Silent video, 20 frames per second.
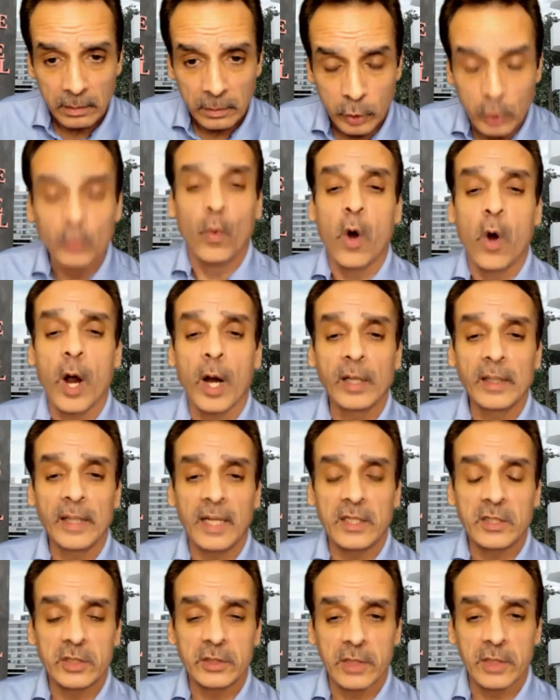you are,
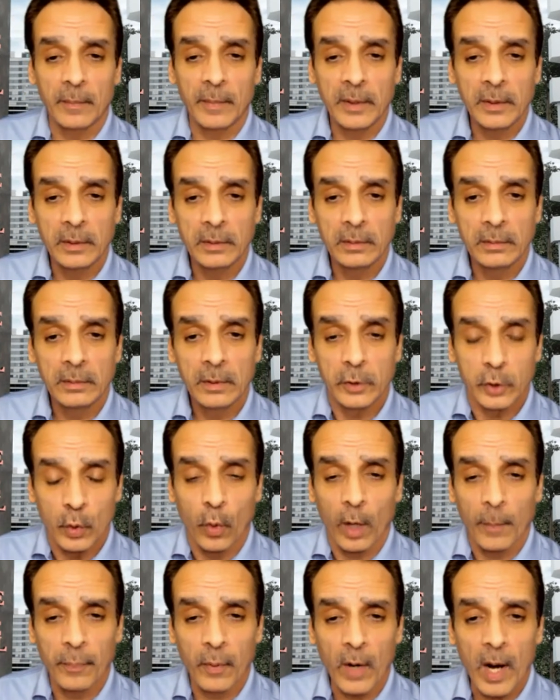ladies and gentlemen,
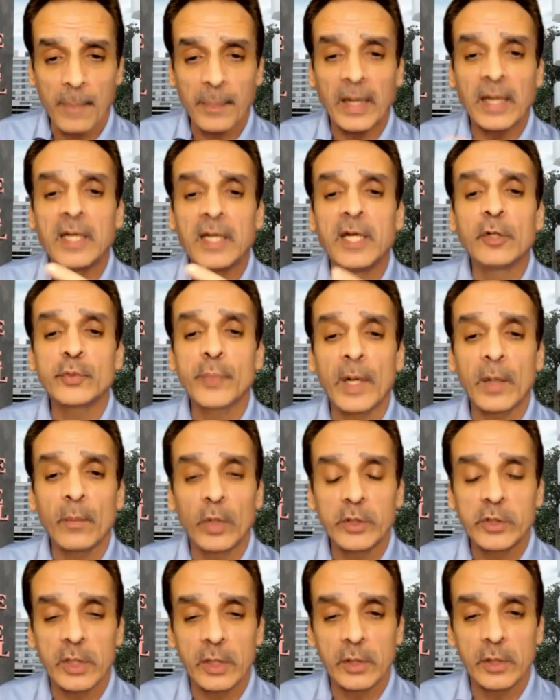you are property. And here's what I
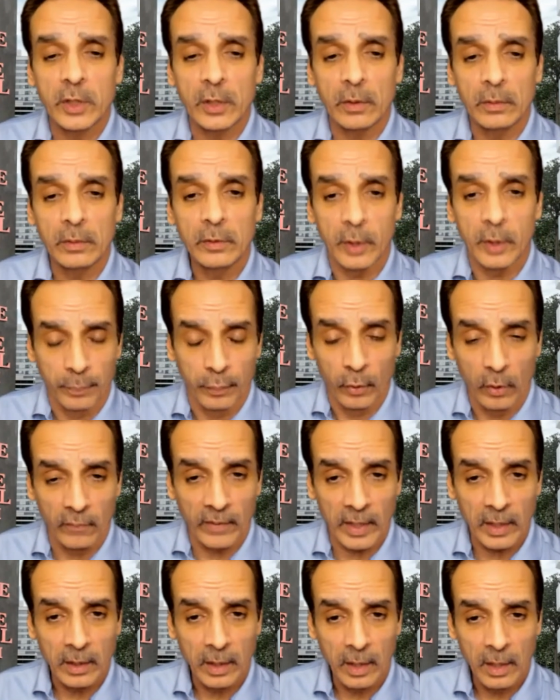want you to do to prove
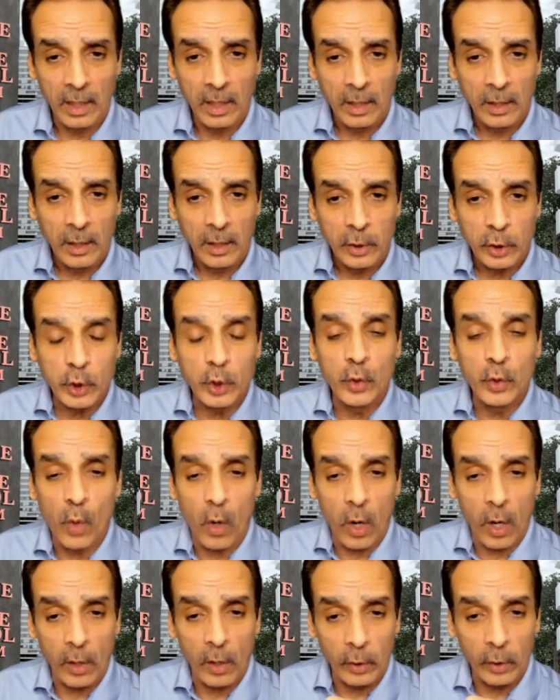it.
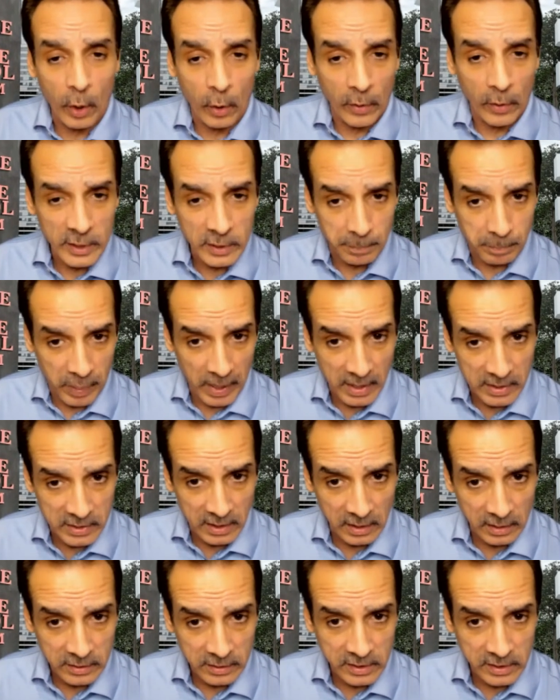You are known as
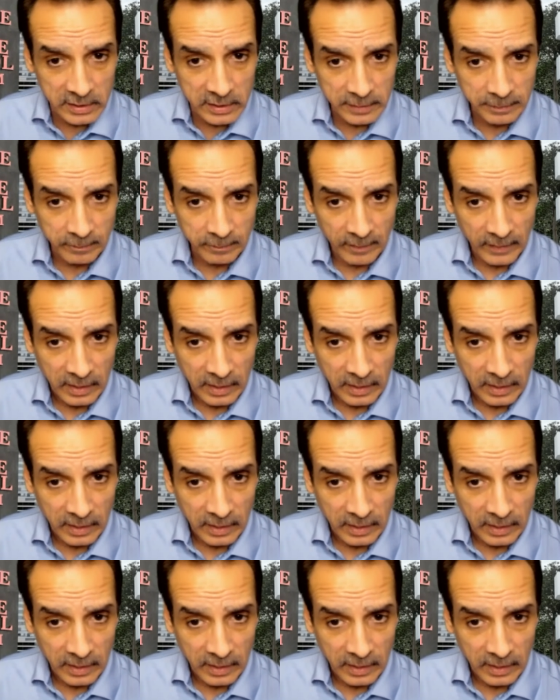peasants.